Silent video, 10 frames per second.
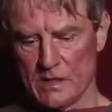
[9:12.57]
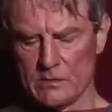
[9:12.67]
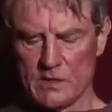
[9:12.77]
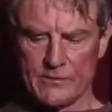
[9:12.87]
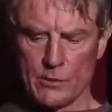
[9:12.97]
They
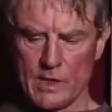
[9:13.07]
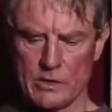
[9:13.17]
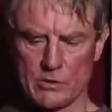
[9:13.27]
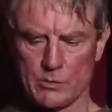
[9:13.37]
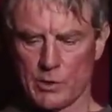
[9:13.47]
don't have the
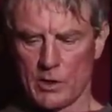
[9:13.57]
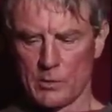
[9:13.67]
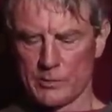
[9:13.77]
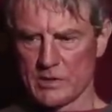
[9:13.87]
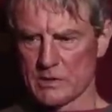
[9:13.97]
racial
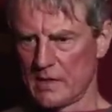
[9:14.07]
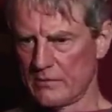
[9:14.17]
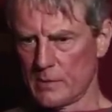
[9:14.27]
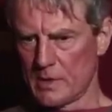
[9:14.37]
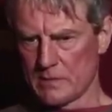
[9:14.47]
problem because
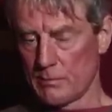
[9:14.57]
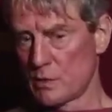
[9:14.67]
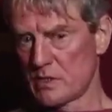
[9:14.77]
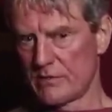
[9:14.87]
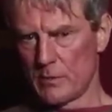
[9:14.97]

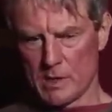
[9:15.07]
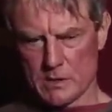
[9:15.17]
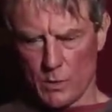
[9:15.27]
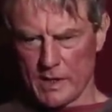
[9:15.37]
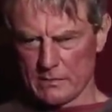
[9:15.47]
most
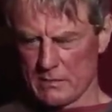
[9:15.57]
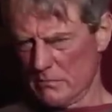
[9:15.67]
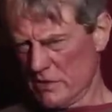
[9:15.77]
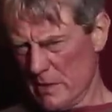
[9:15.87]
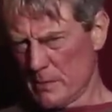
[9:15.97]
everybody's white.
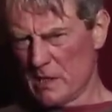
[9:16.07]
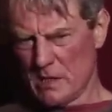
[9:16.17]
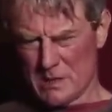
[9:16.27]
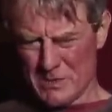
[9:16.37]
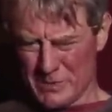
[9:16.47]
Some
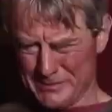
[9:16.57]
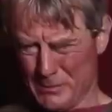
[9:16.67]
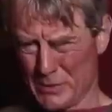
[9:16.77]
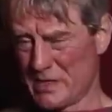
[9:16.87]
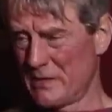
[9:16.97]
Indians, but
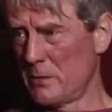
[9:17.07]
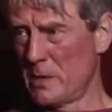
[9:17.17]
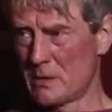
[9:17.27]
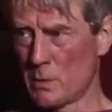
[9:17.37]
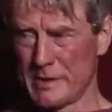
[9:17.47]
most
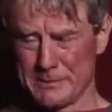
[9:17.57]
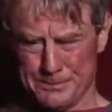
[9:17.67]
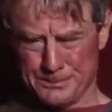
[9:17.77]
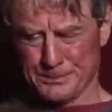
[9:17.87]
everybody's white.